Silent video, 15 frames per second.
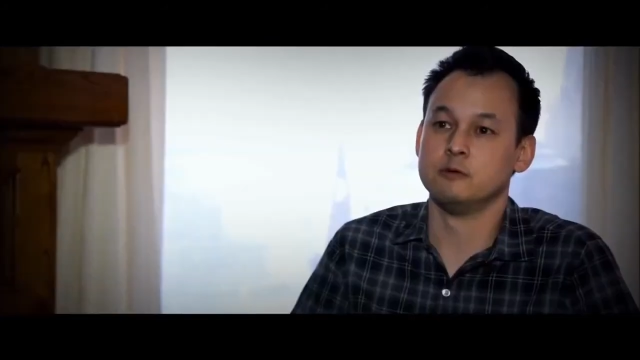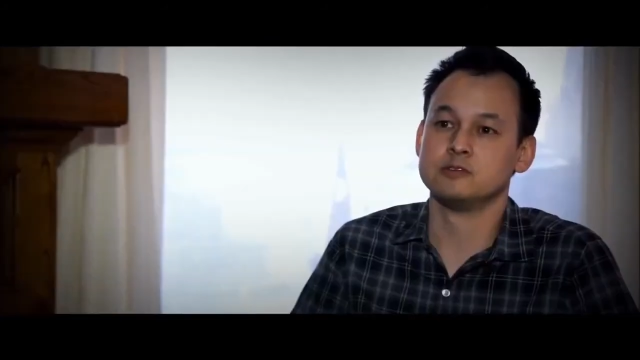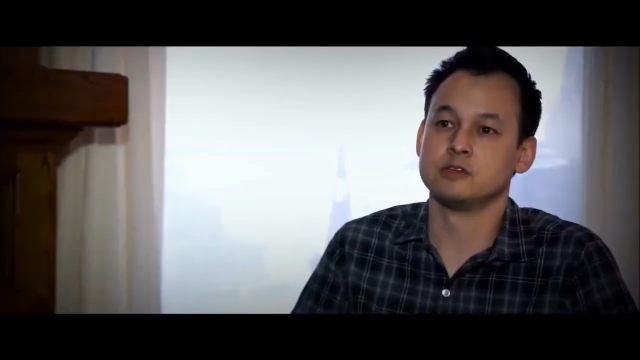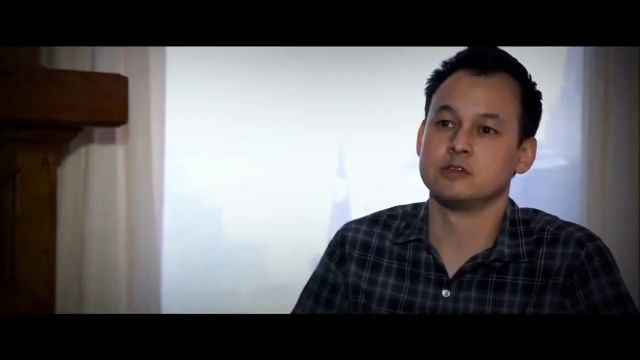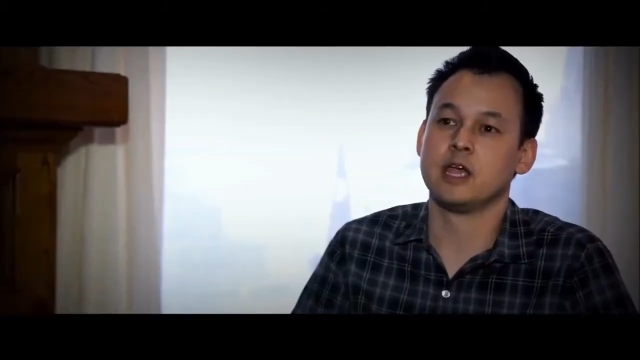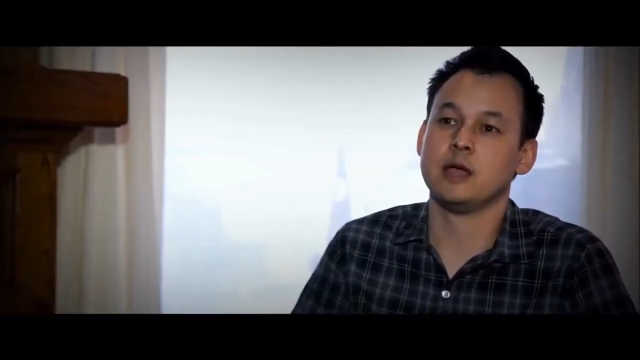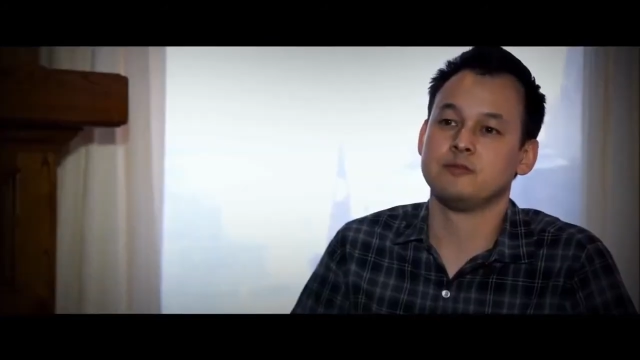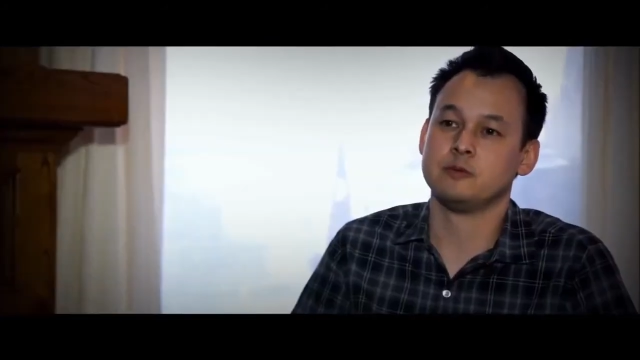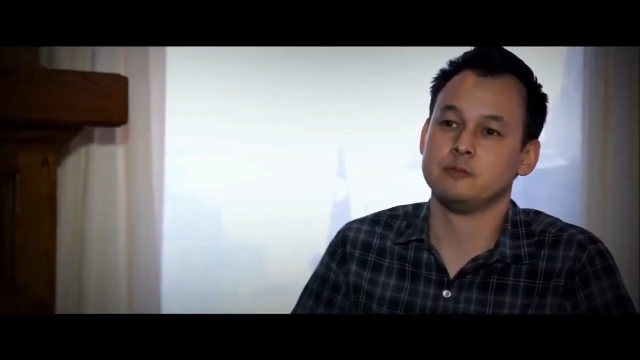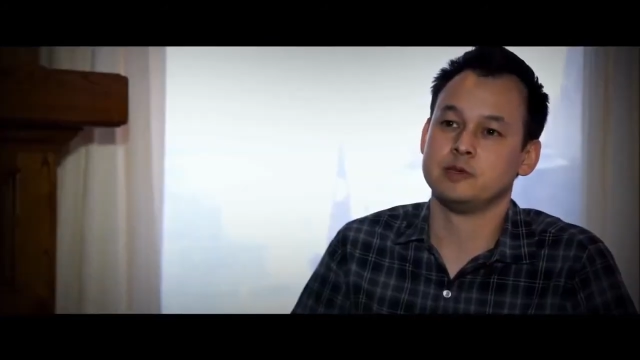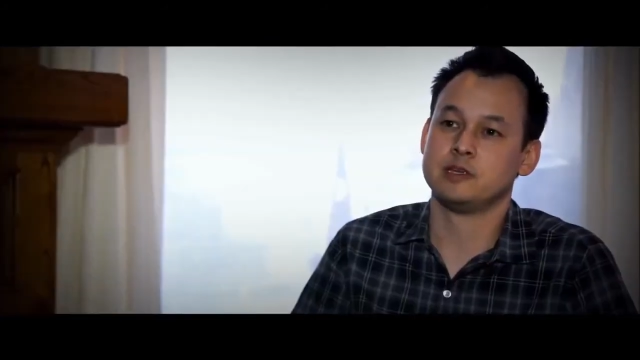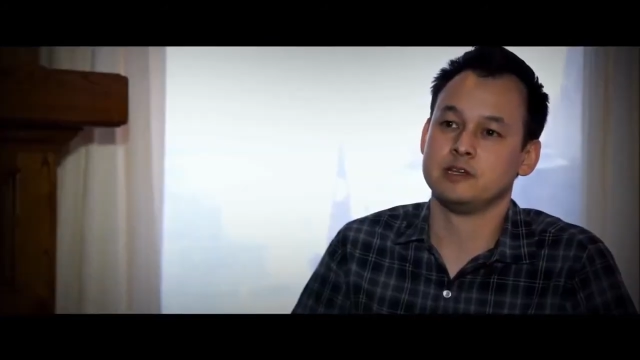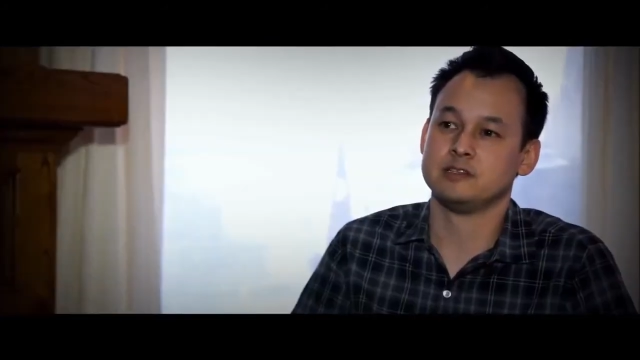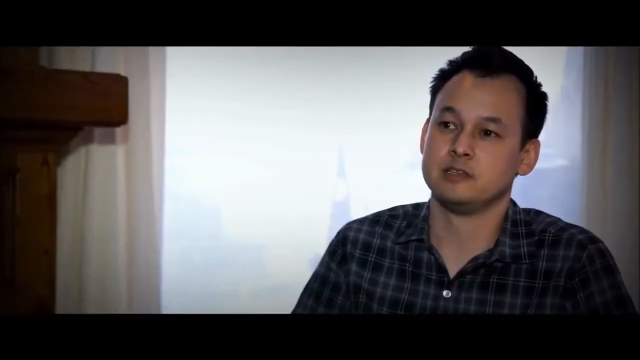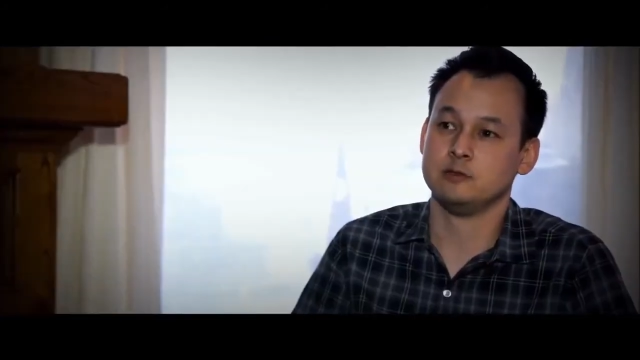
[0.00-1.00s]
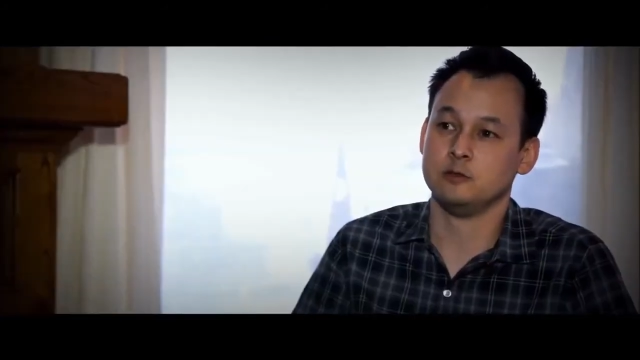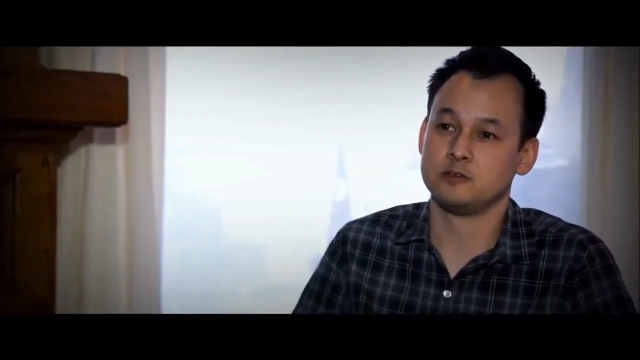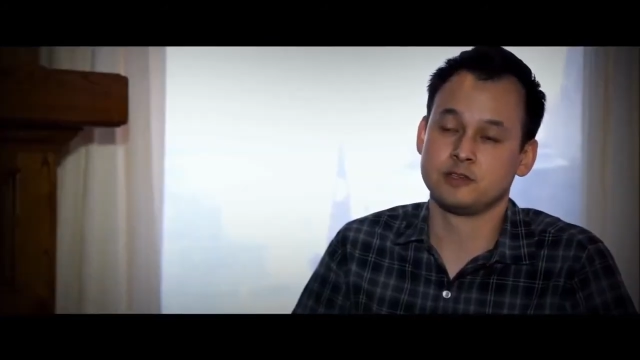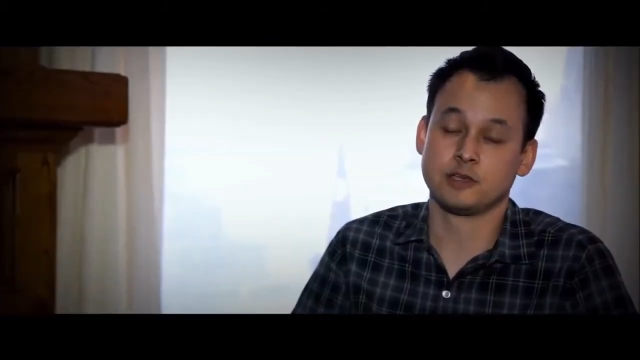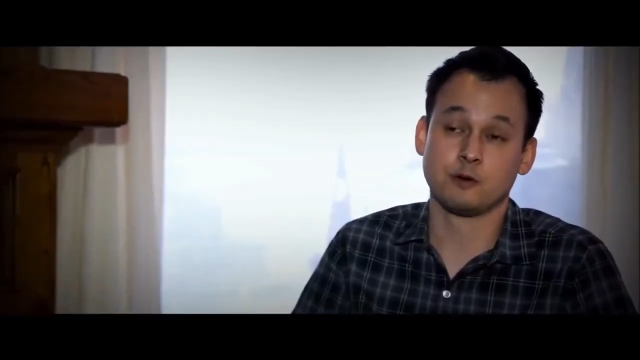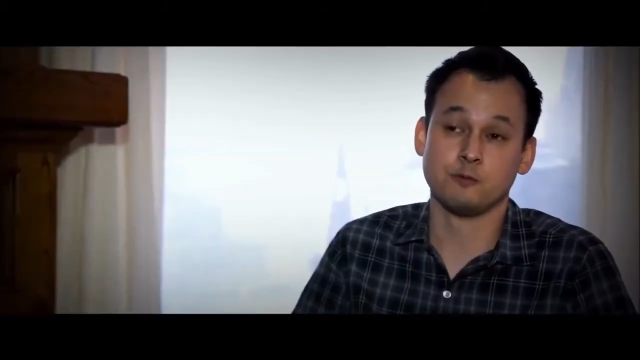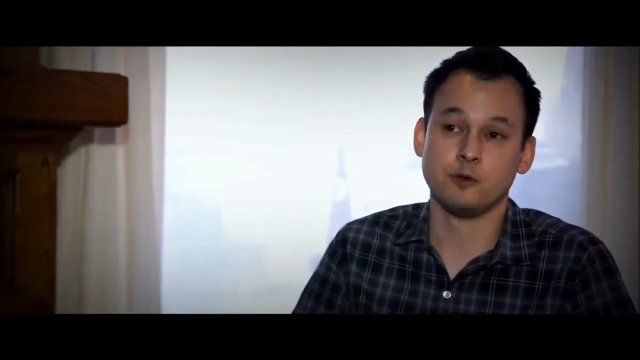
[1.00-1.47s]
motion capture because it
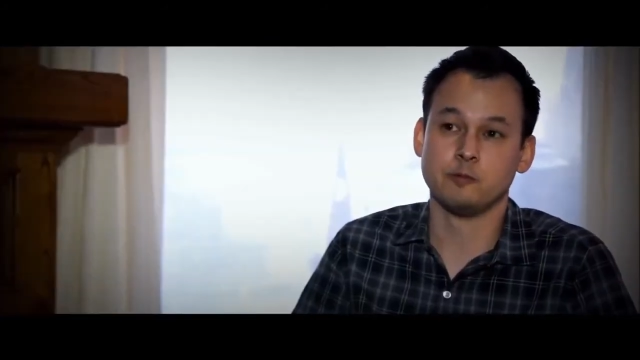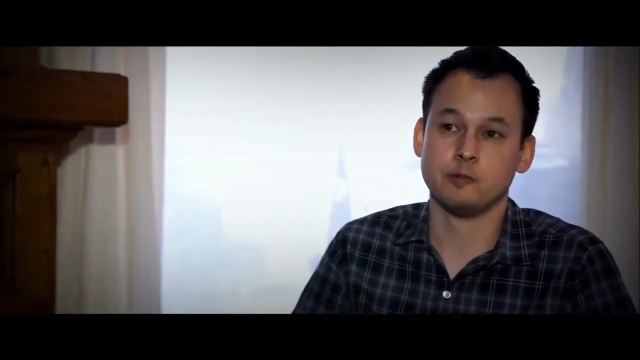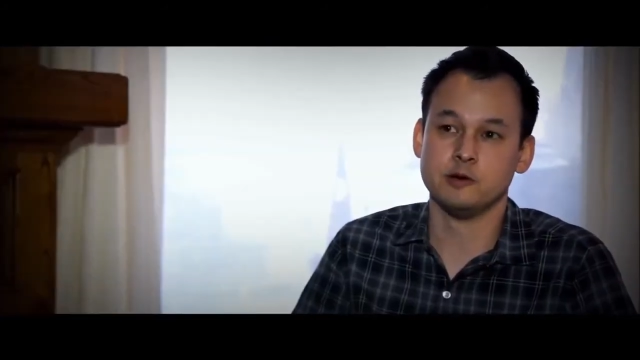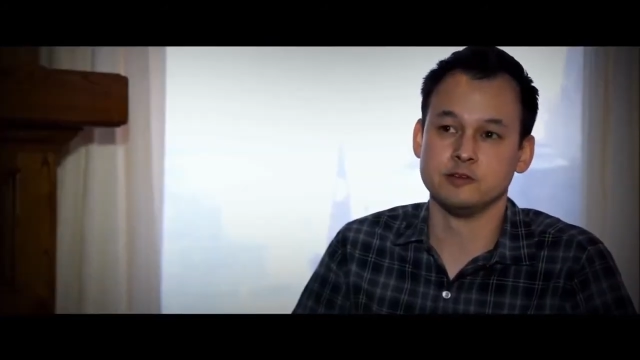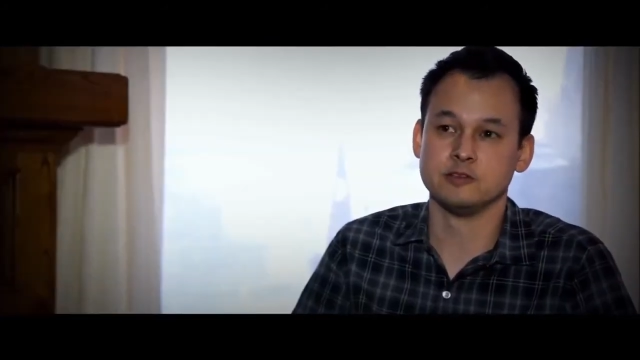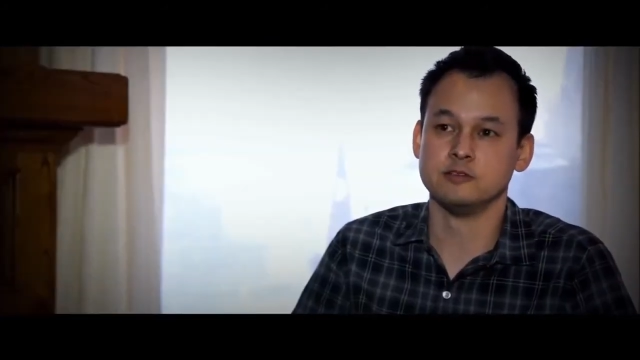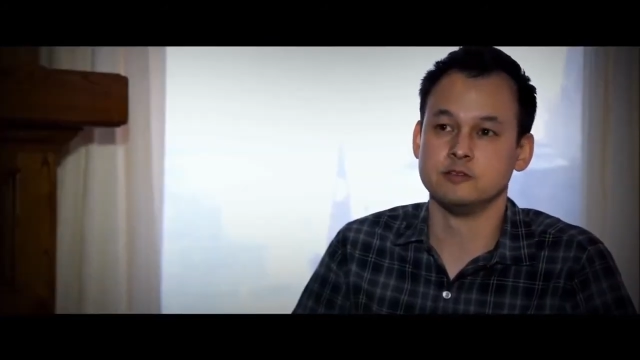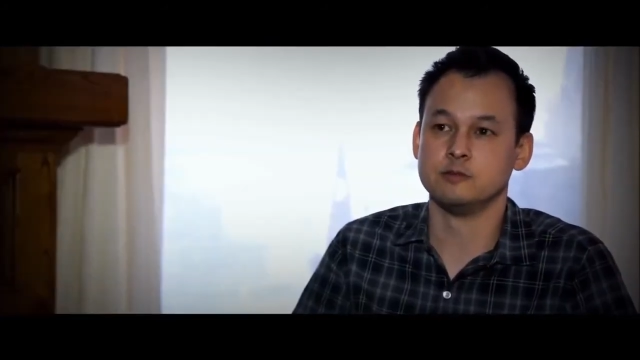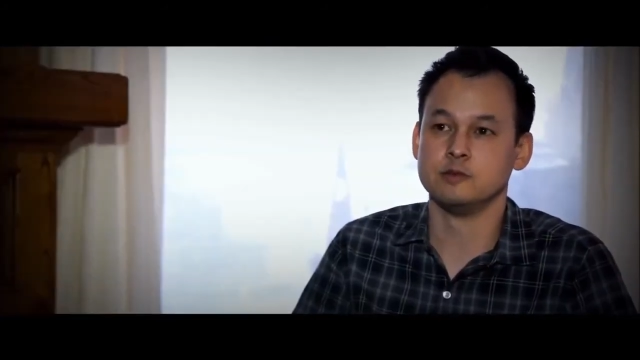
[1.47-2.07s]
looks like a real person